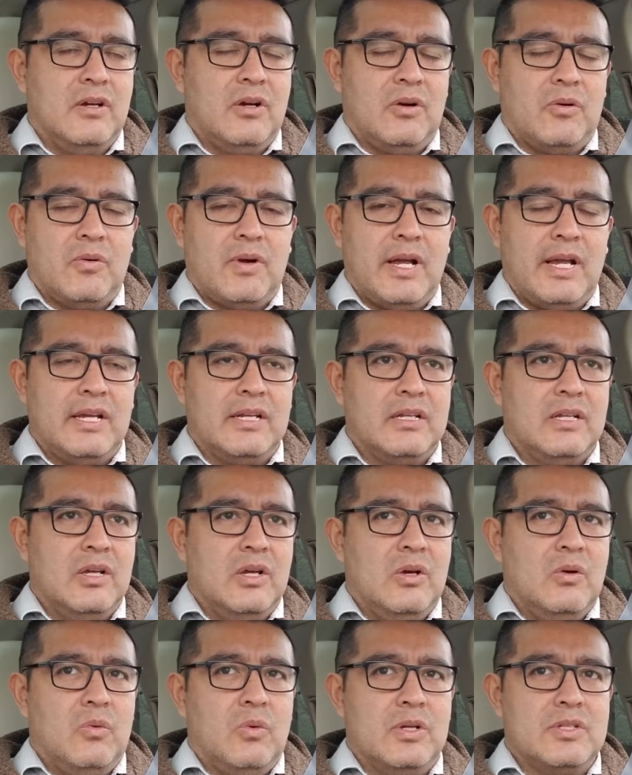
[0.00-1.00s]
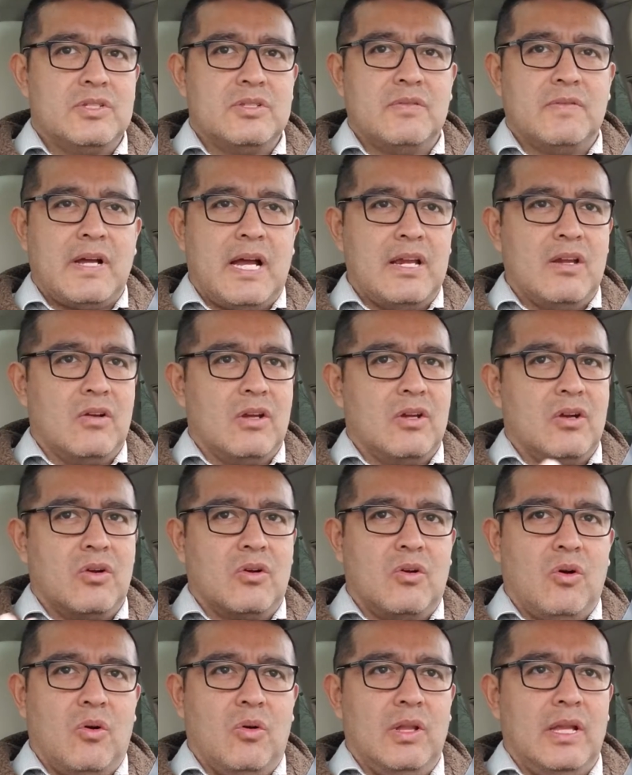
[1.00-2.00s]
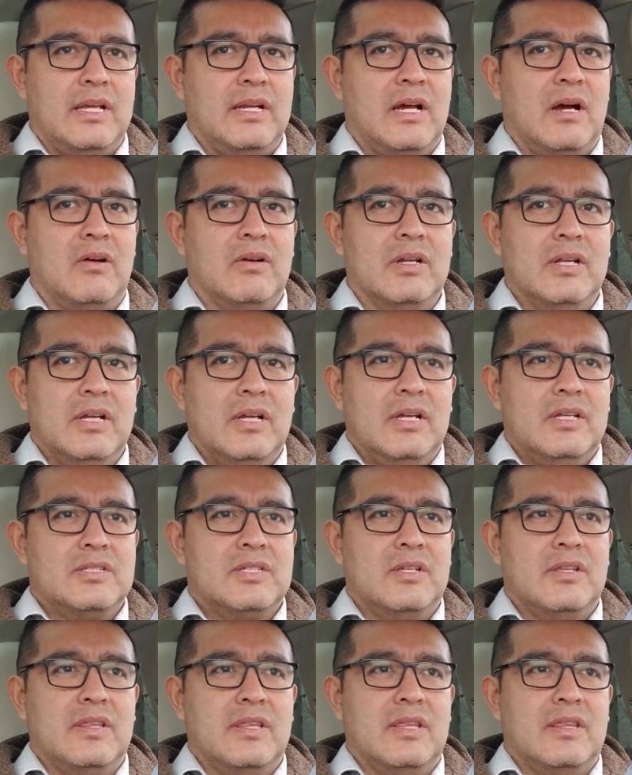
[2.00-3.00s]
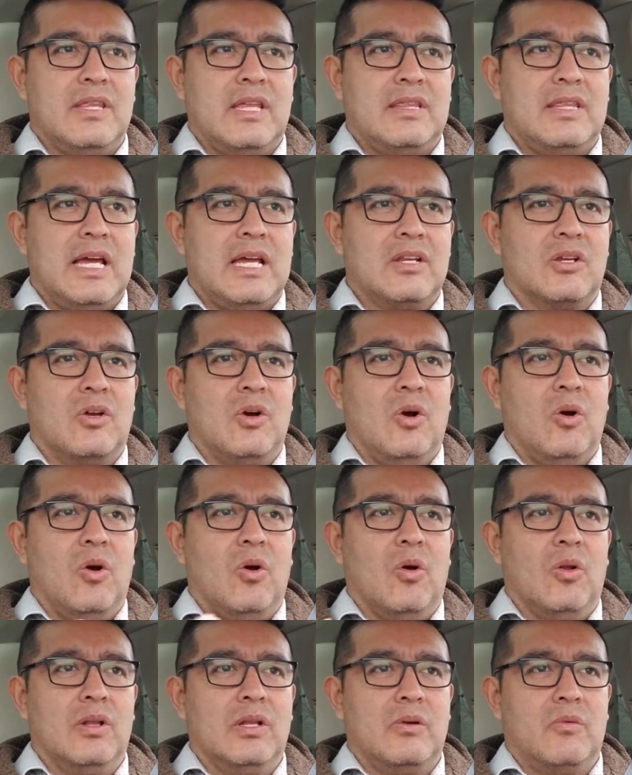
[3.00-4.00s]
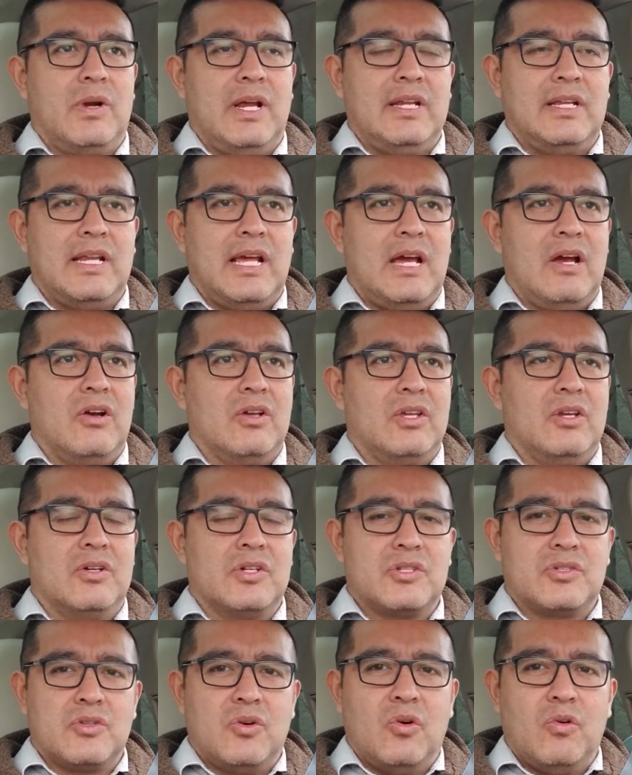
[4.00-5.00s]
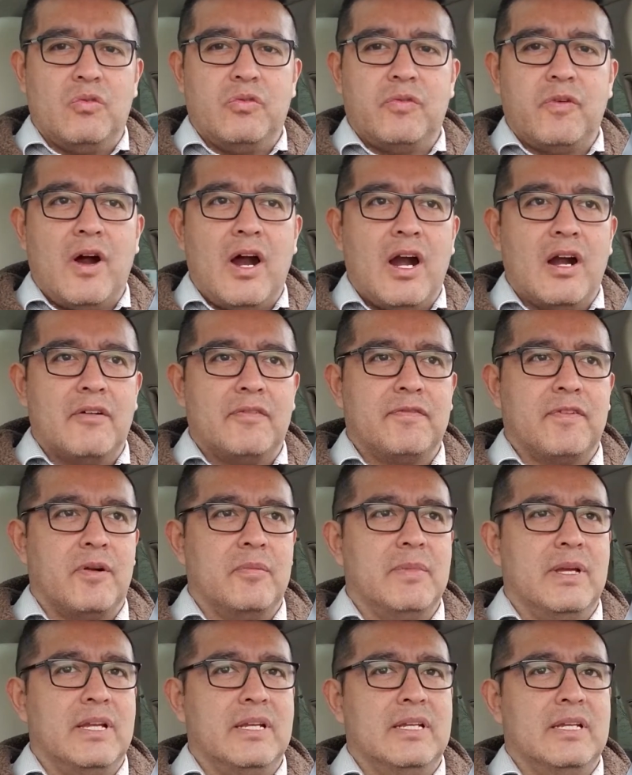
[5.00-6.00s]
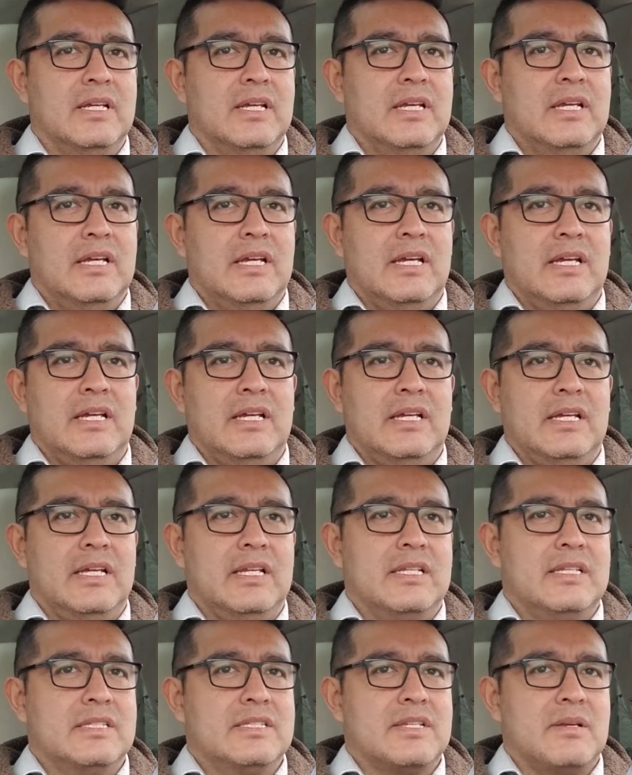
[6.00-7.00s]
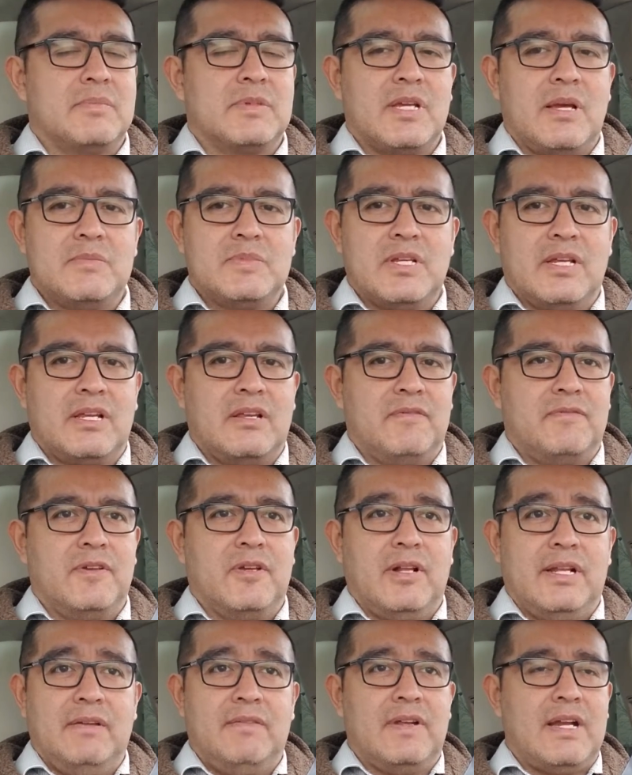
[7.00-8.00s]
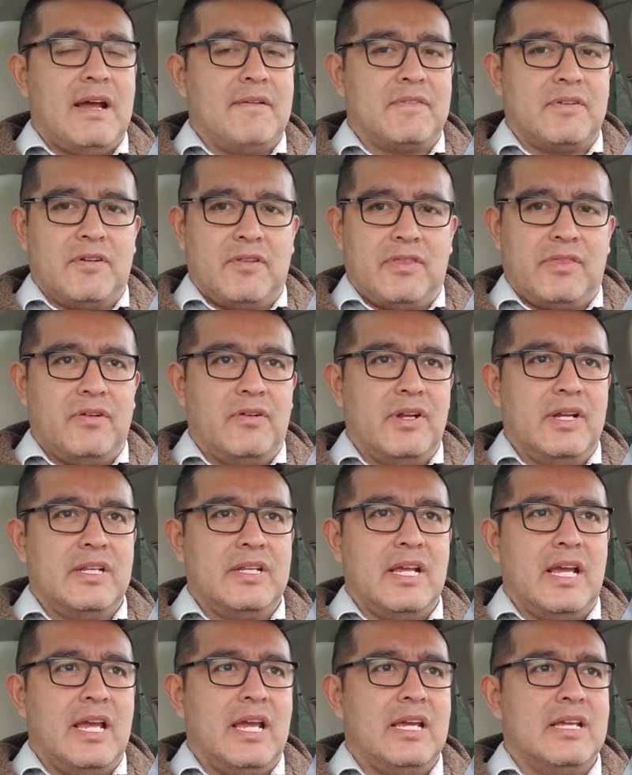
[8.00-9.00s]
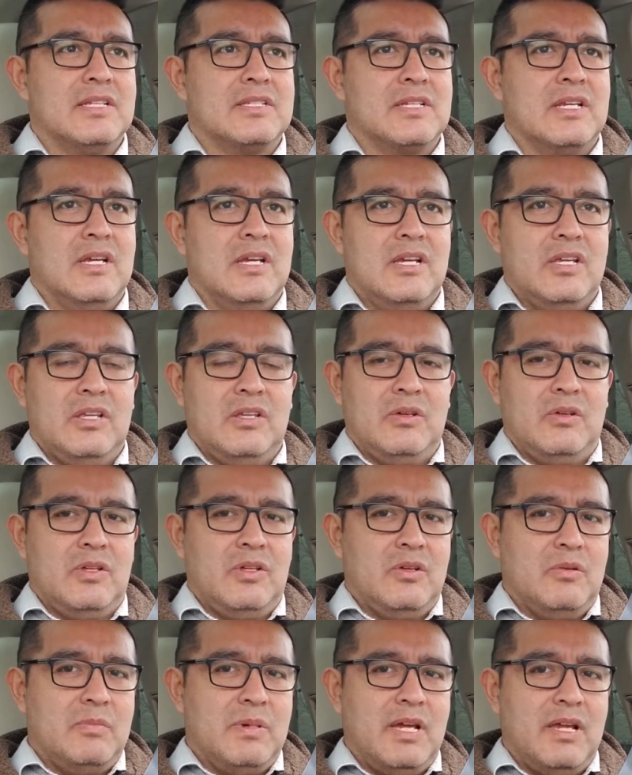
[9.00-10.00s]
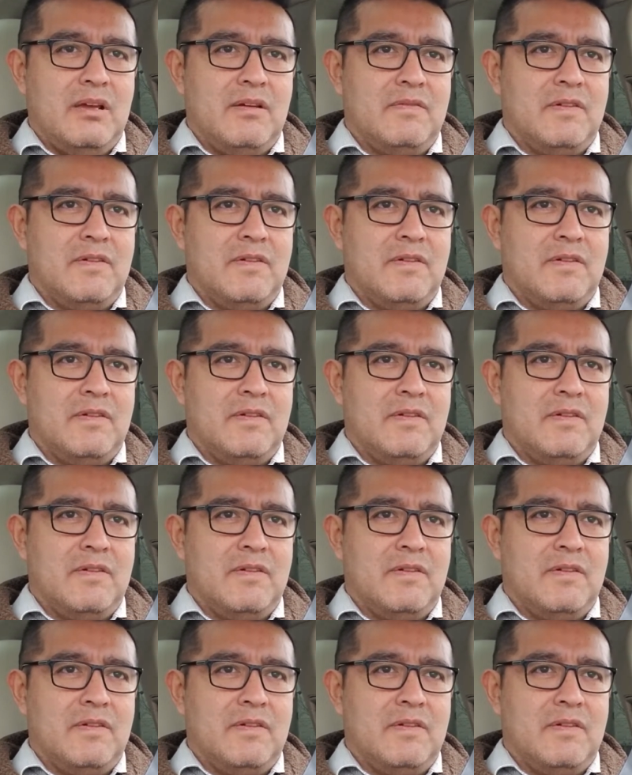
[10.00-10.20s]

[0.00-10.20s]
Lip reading: All right. Once you've got your goal laid out, see that goal right now, you're so far from it Sometimes it can feel, even after 30 days, you may have